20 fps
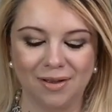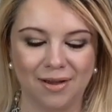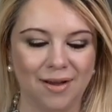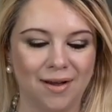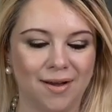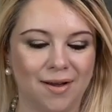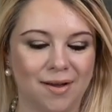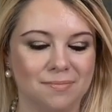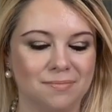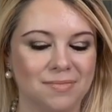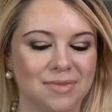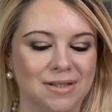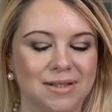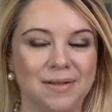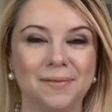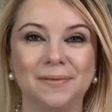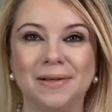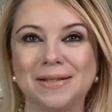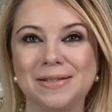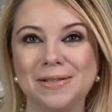Um,
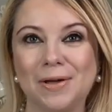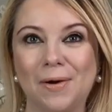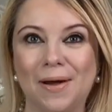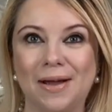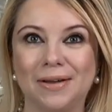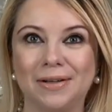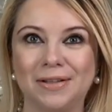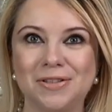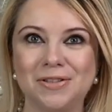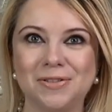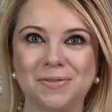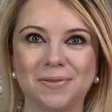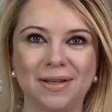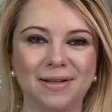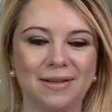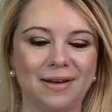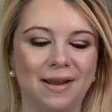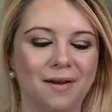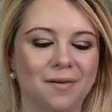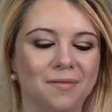so let's go ahead and do
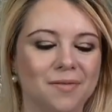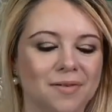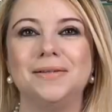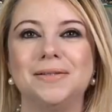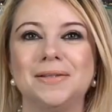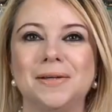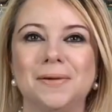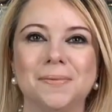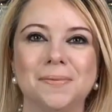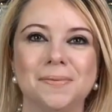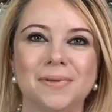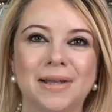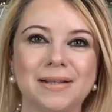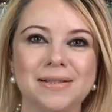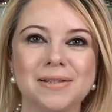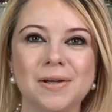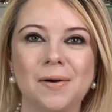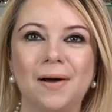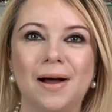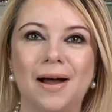that now. So
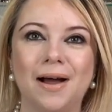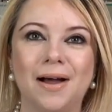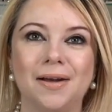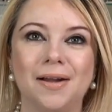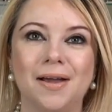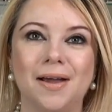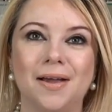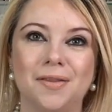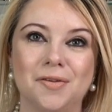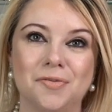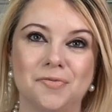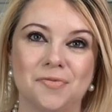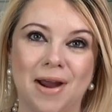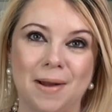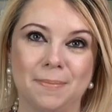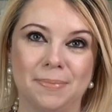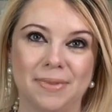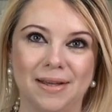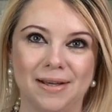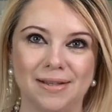let's go ahead and
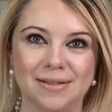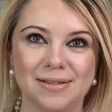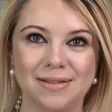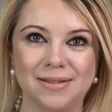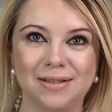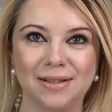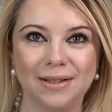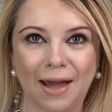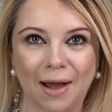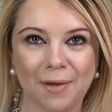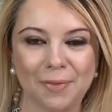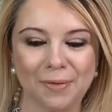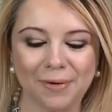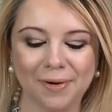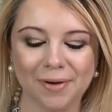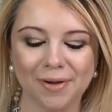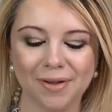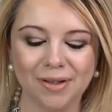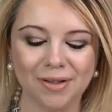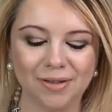unwrap this
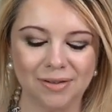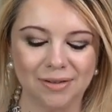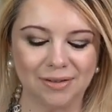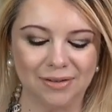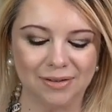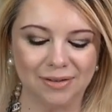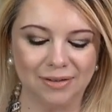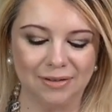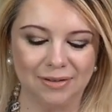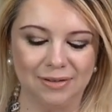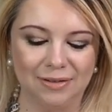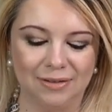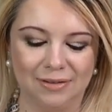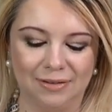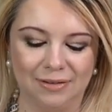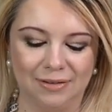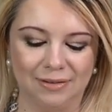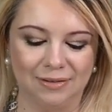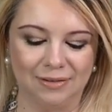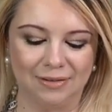together.
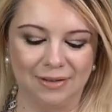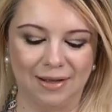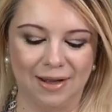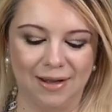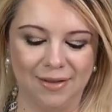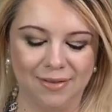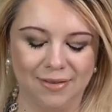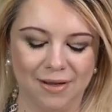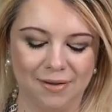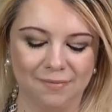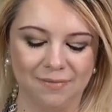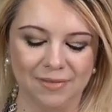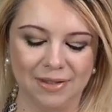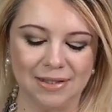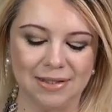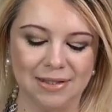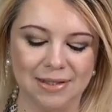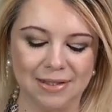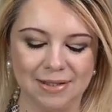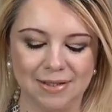I love
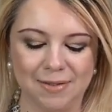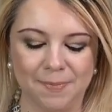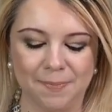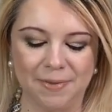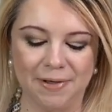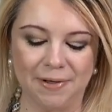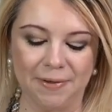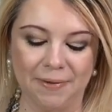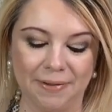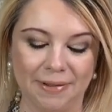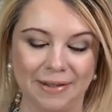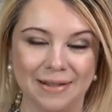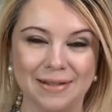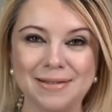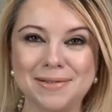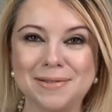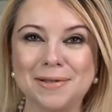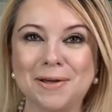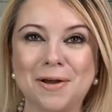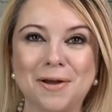this
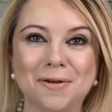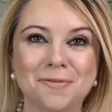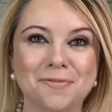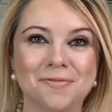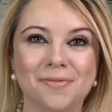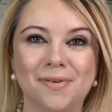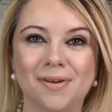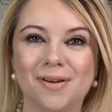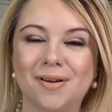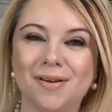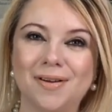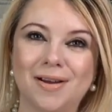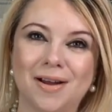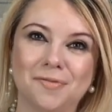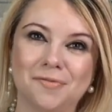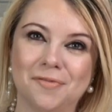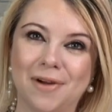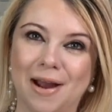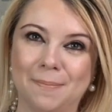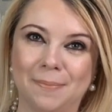experience of
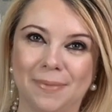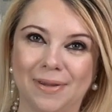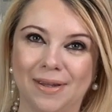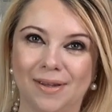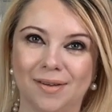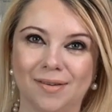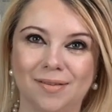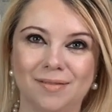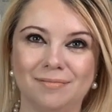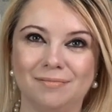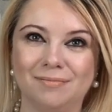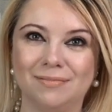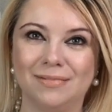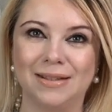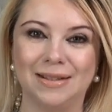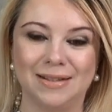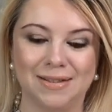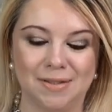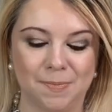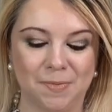unwrapping
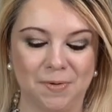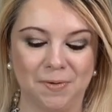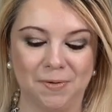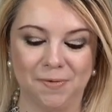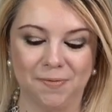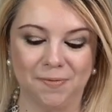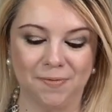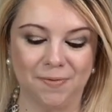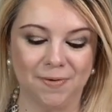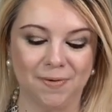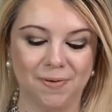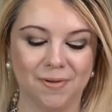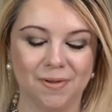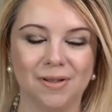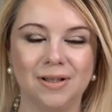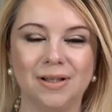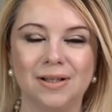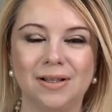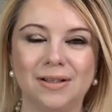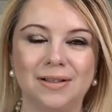these
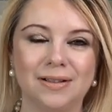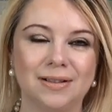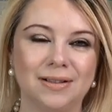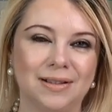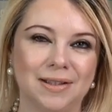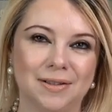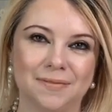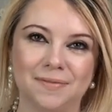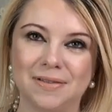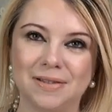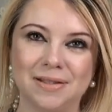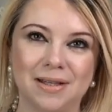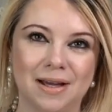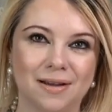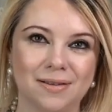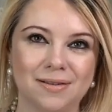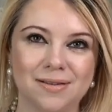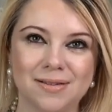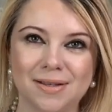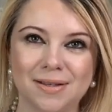beautiful gift
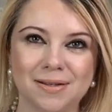sets.